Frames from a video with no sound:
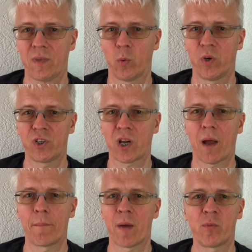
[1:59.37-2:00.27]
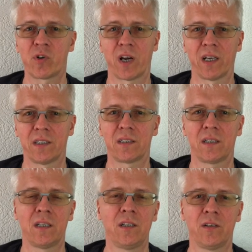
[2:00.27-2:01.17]
which are memorized
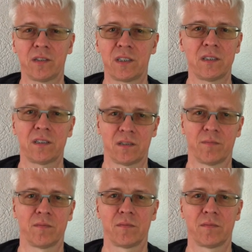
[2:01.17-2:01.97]
in your system,